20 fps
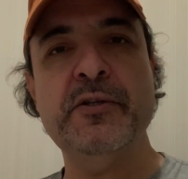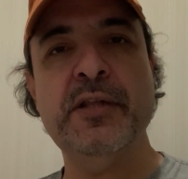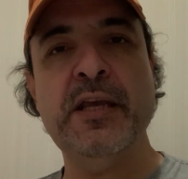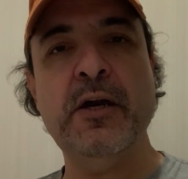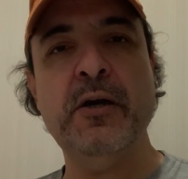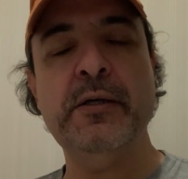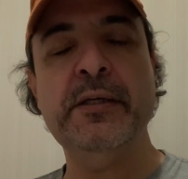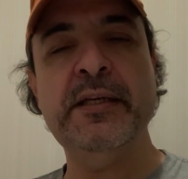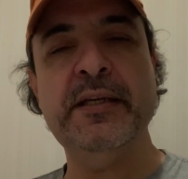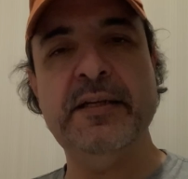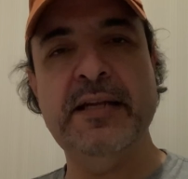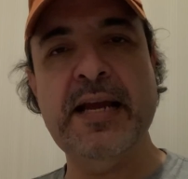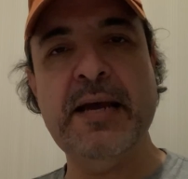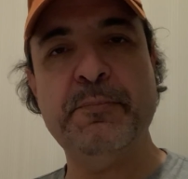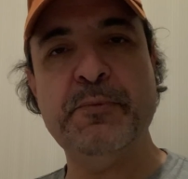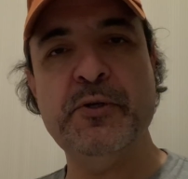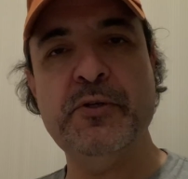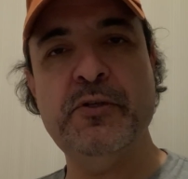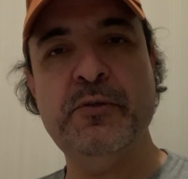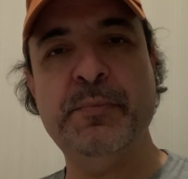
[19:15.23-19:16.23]
they are
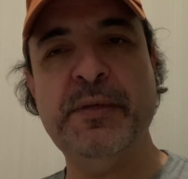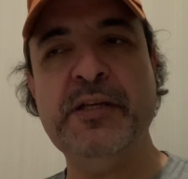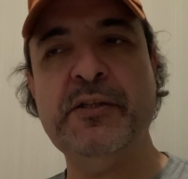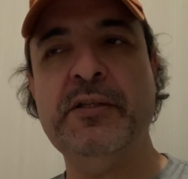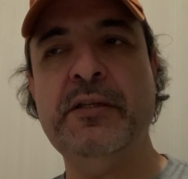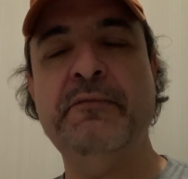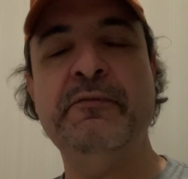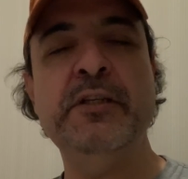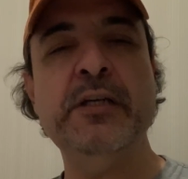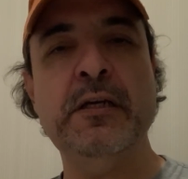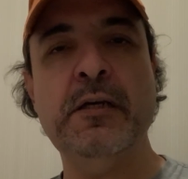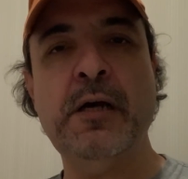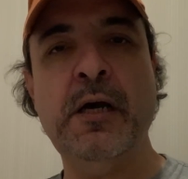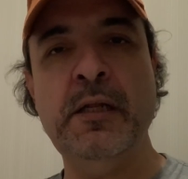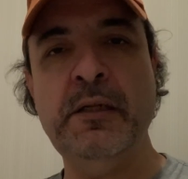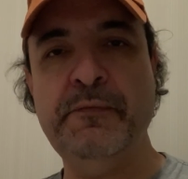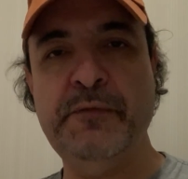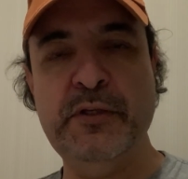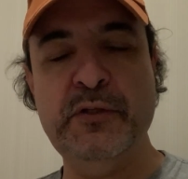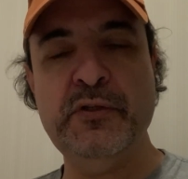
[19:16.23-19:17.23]
kidnappers, because they've done
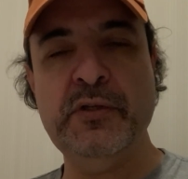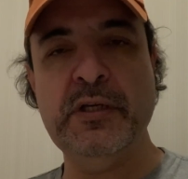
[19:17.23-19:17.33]
all of these